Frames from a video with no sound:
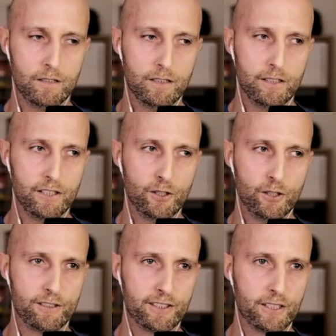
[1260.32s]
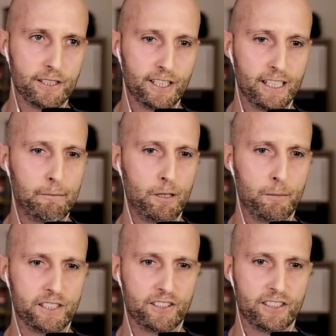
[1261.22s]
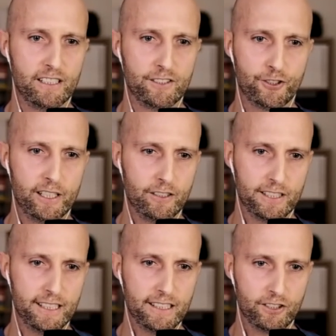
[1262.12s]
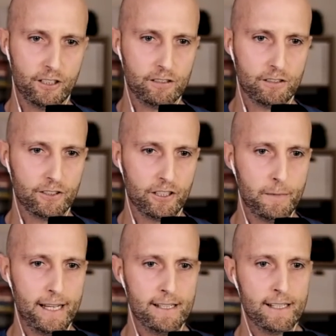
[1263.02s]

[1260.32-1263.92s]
you know, to, to, to label him as a sales trainer is an insult to the man.